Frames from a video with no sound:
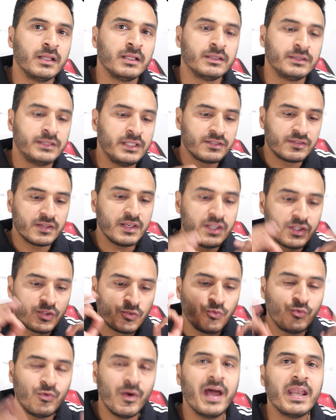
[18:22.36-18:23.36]
This is
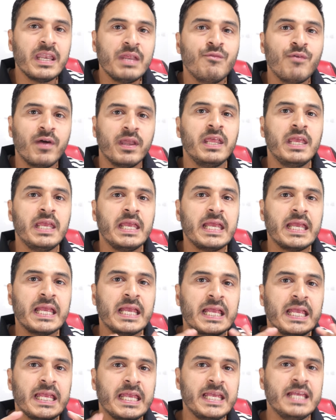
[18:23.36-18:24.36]
very, very
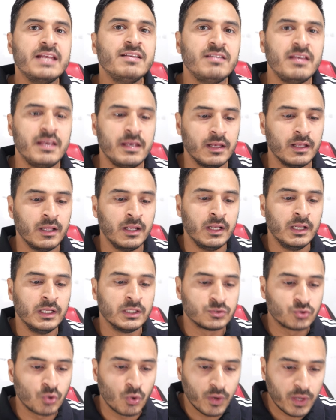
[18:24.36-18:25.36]
easy.
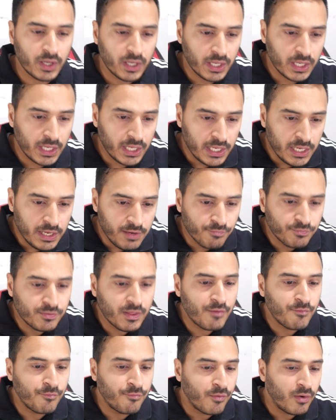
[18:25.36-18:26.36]
So if
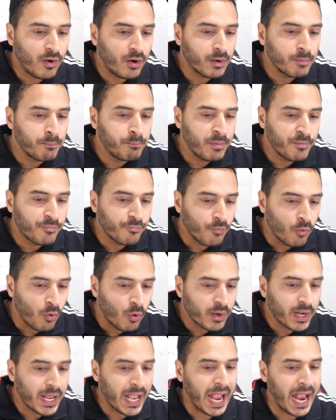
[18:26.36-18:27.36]
the word
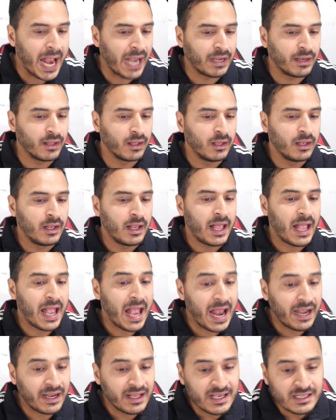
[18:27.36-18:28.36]
before and
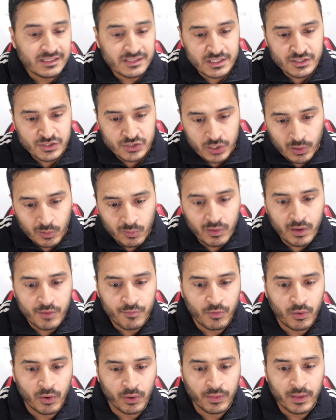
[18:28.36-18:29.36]
is a singular
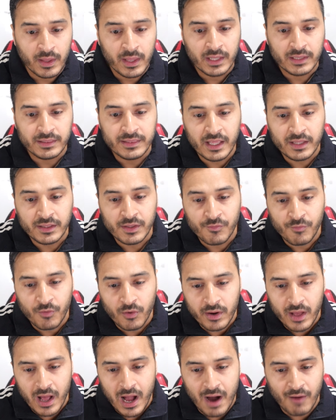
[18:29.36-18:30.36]
word, then the
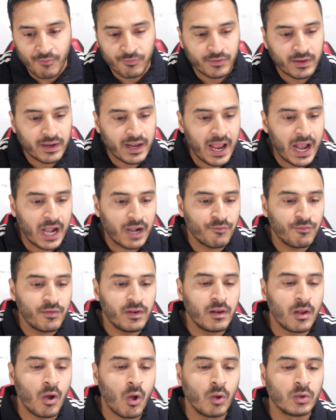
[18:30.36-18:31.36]
word after and
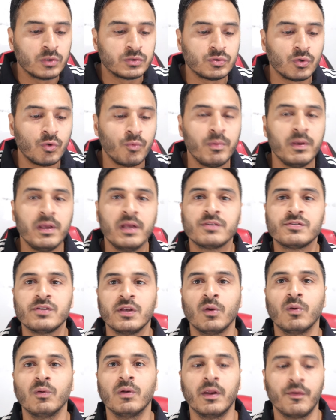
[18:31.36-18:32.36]
will also be a
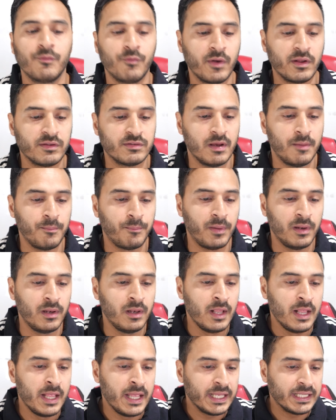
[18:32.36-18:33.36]
singular. For
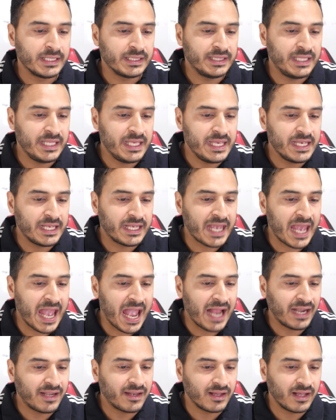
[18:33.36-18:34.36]
example, the
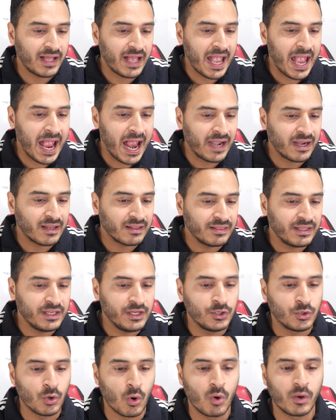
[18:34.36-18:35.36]
cat and the
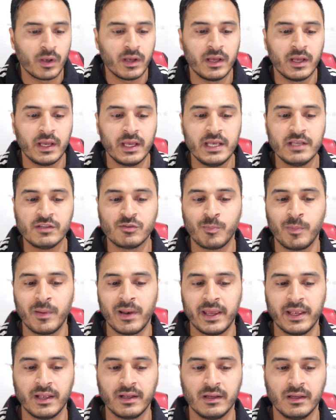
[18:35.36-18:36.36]
dog is
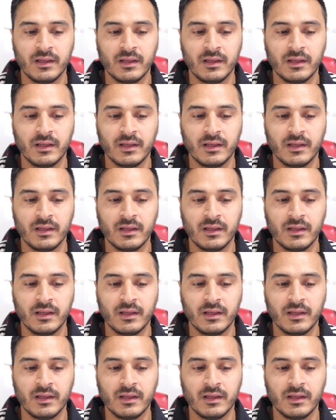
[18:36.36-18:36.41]
playing.